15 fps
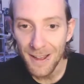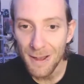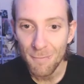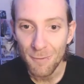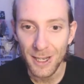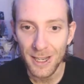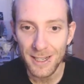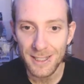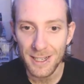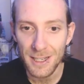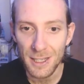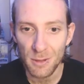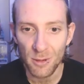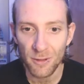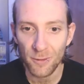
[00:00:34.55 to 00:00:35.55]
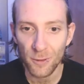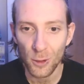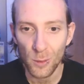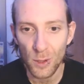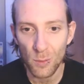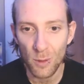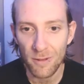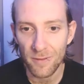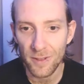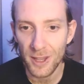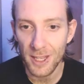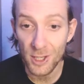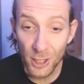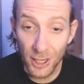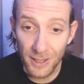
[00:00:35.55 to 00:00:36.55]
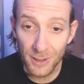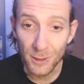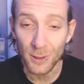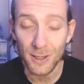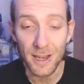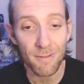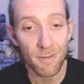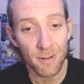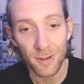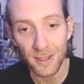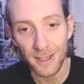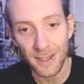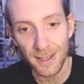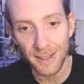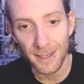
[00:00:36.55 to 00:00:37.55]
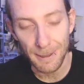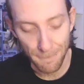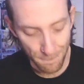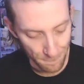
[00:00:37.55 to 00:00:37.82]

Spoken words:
really excited to move forward with the channel and everything like that.